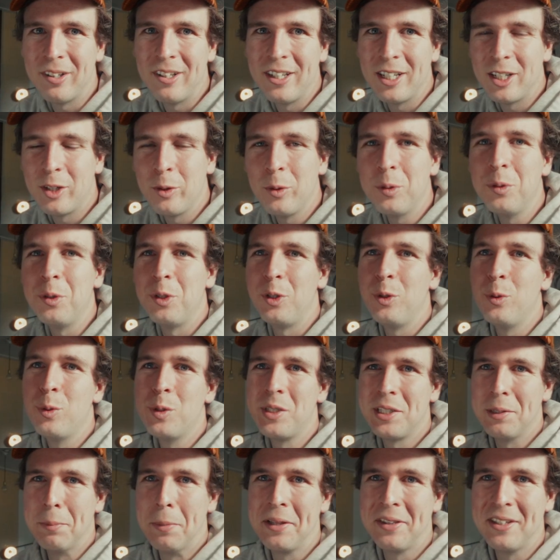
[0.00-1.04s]
they couldn't use
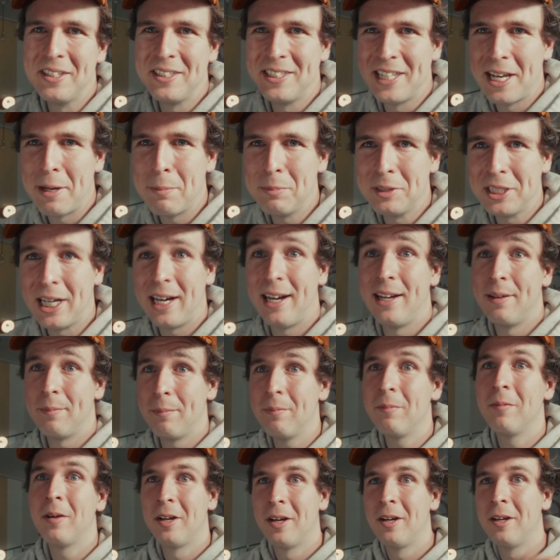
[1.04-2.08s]
them at the same time
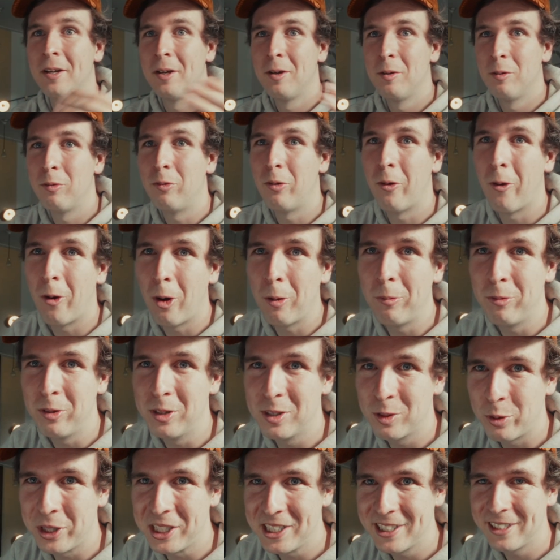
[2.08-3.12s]
for
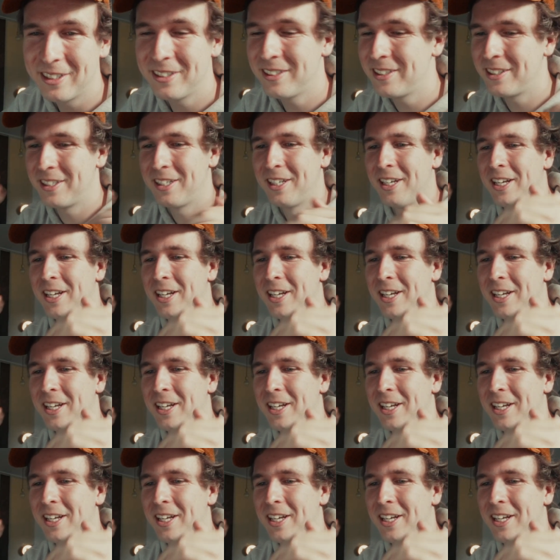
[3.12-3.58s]
obvious reasons,